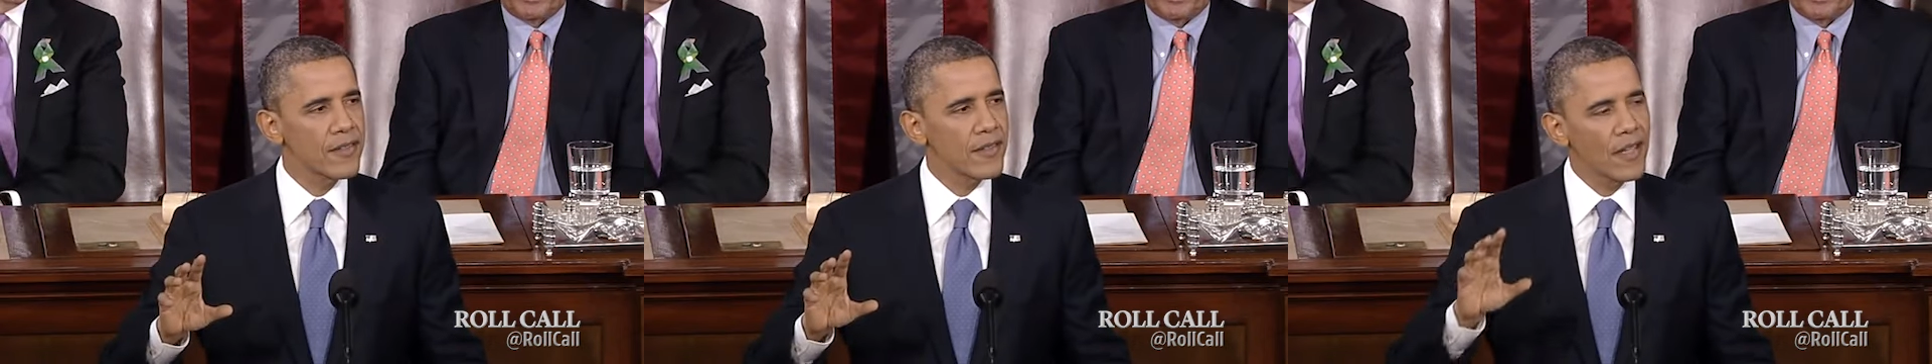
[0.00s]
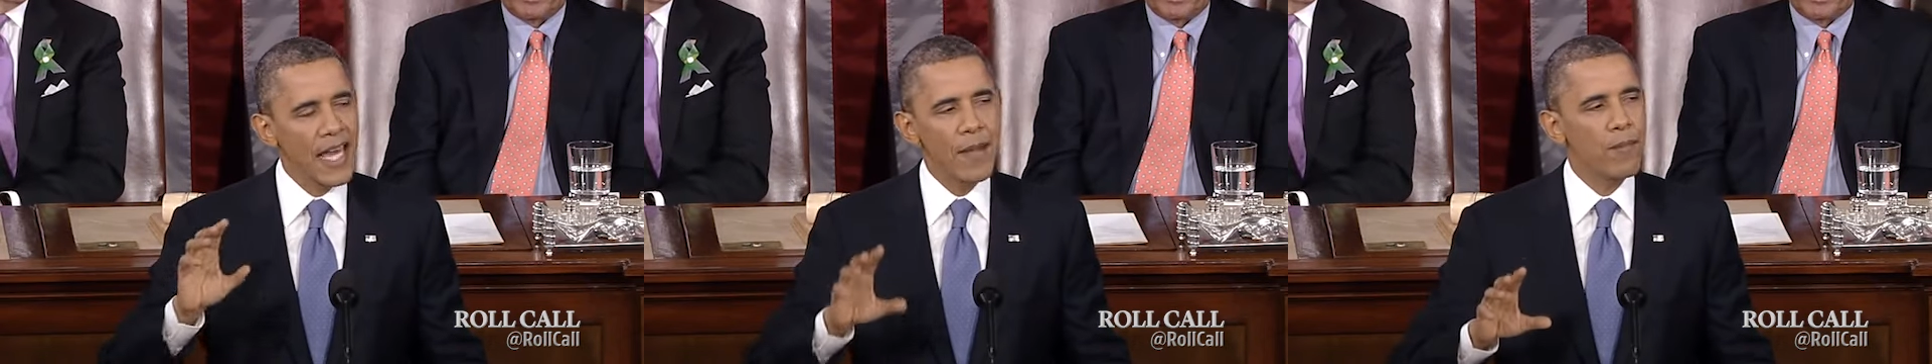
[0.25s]

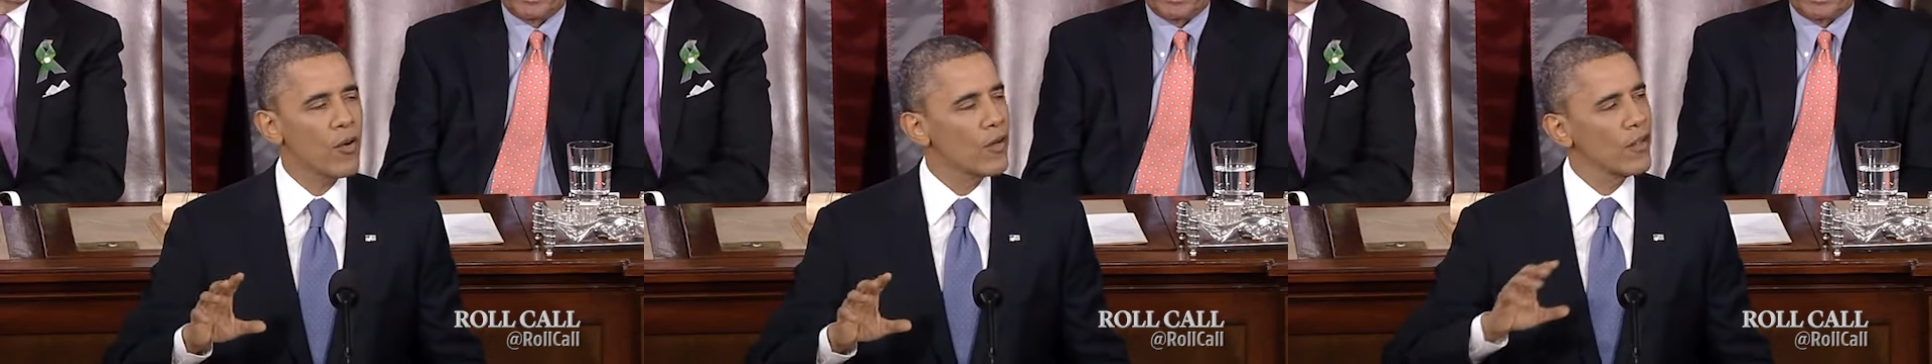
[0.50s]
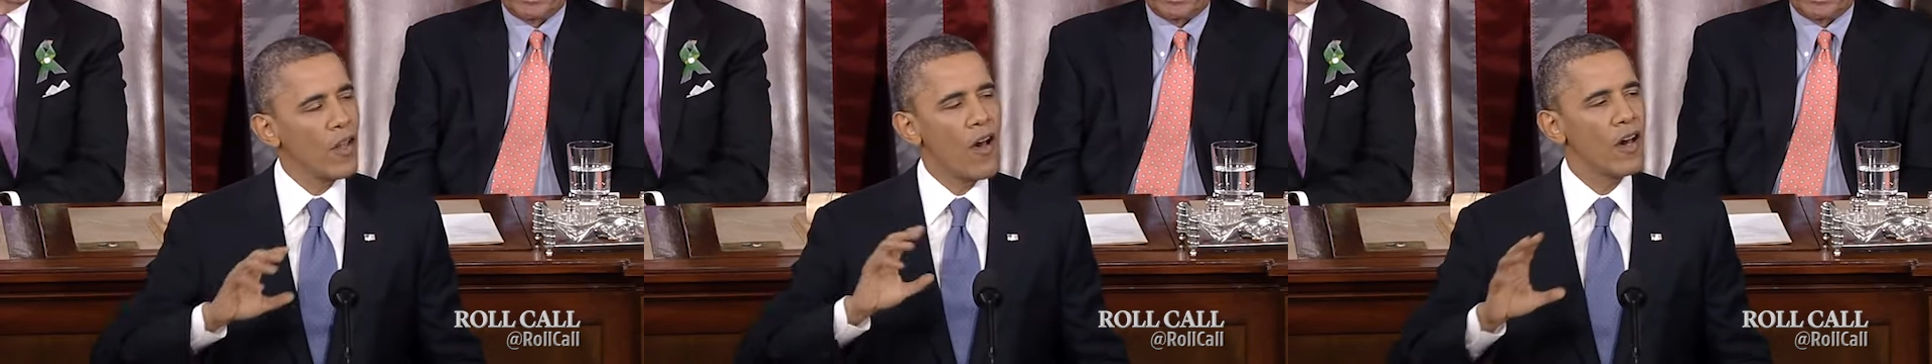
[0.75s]
labor,
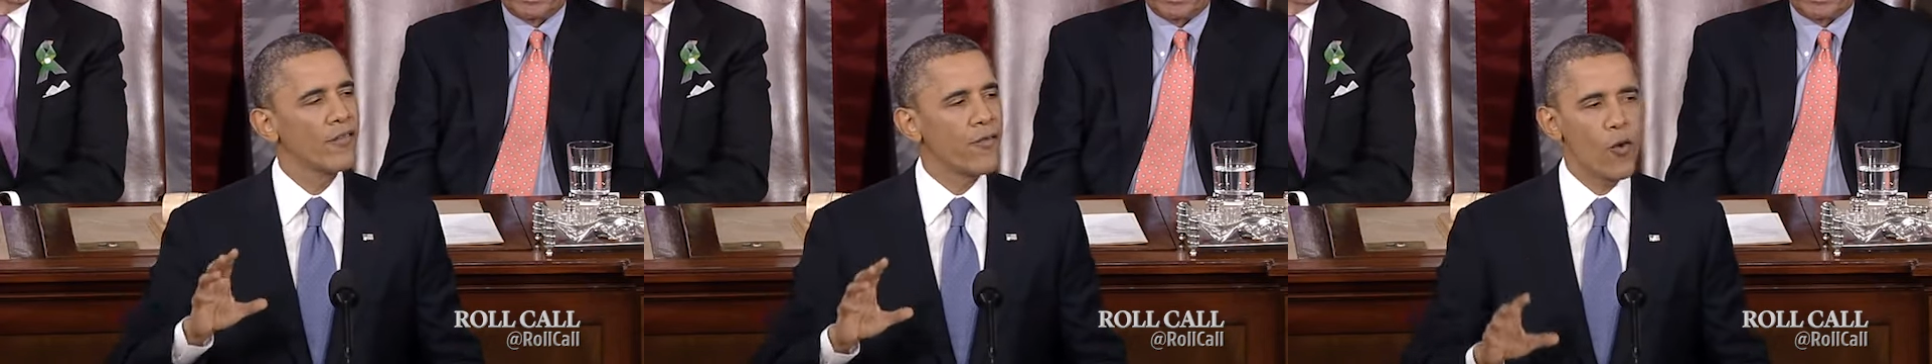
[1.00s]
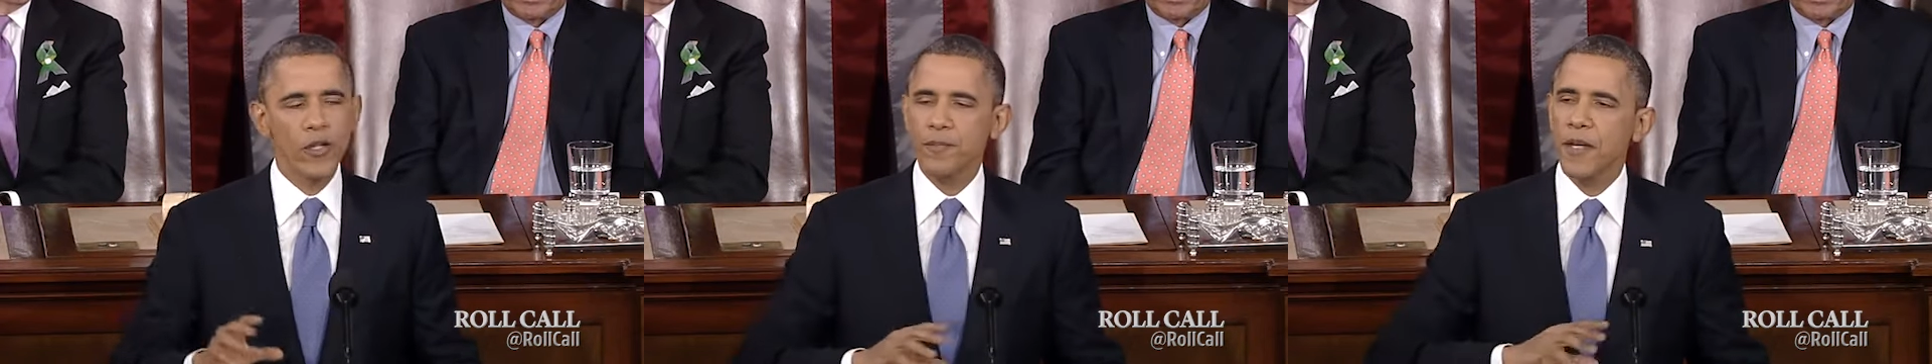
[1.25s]
law
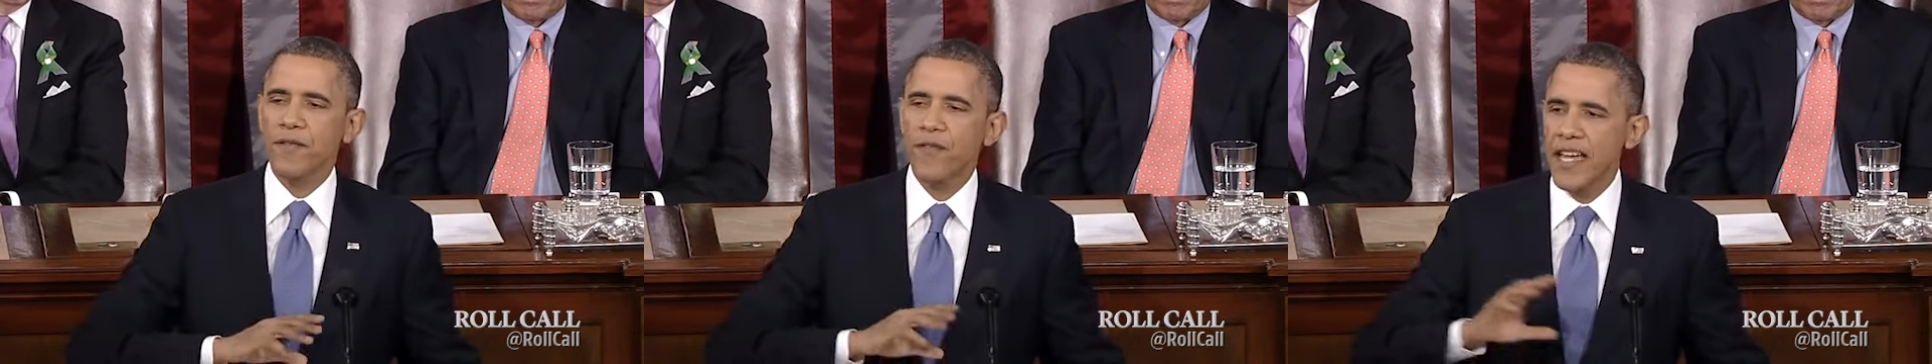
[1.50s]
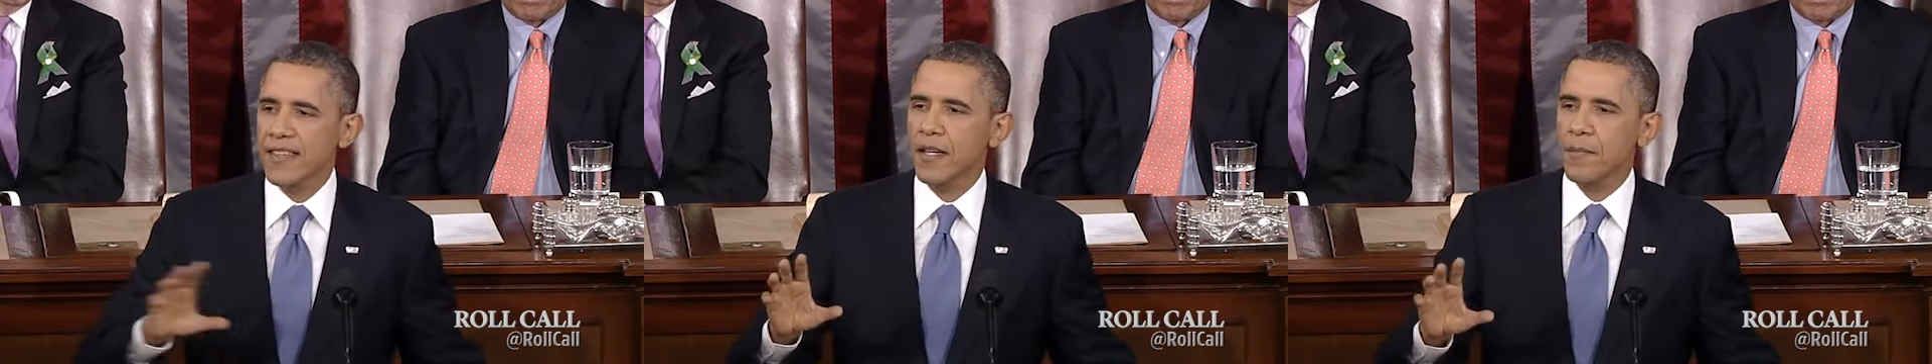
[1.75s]
enforcement,
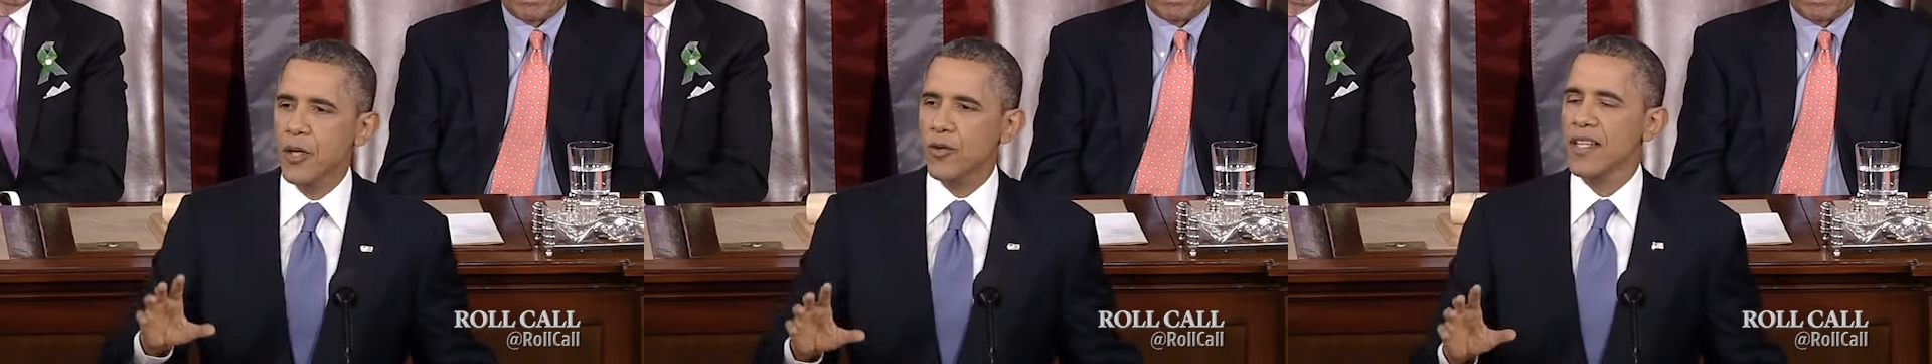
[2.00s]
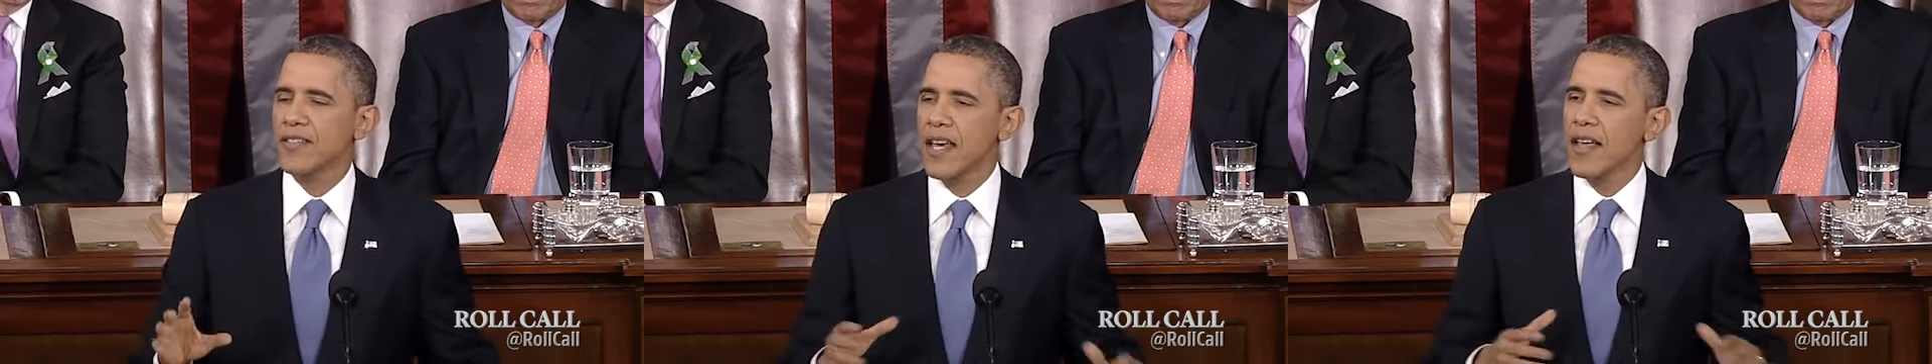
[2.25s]
faith
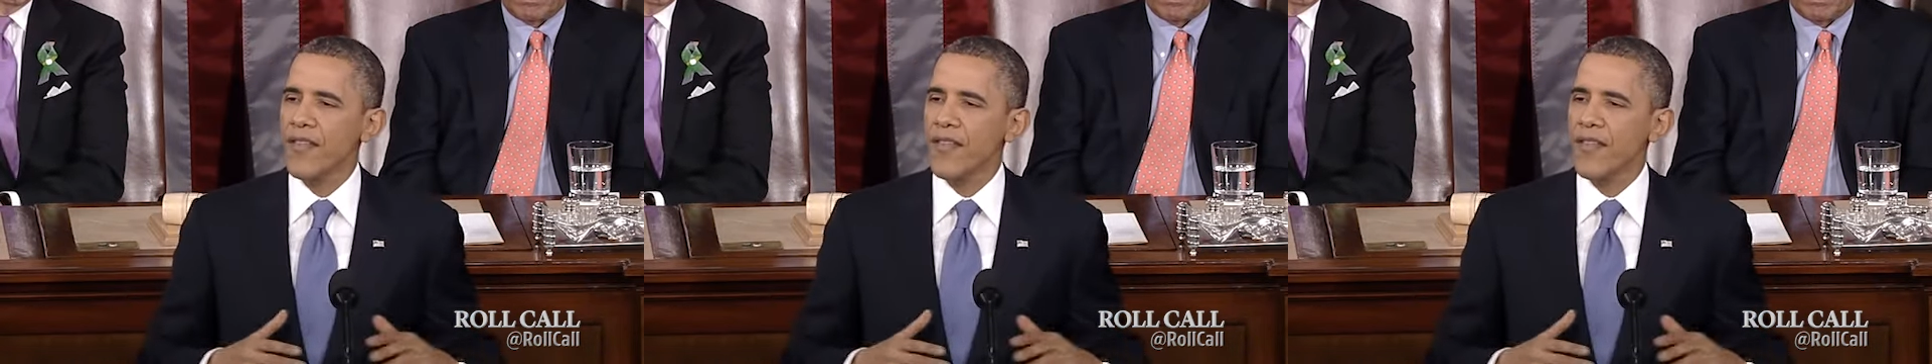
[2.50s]
communities,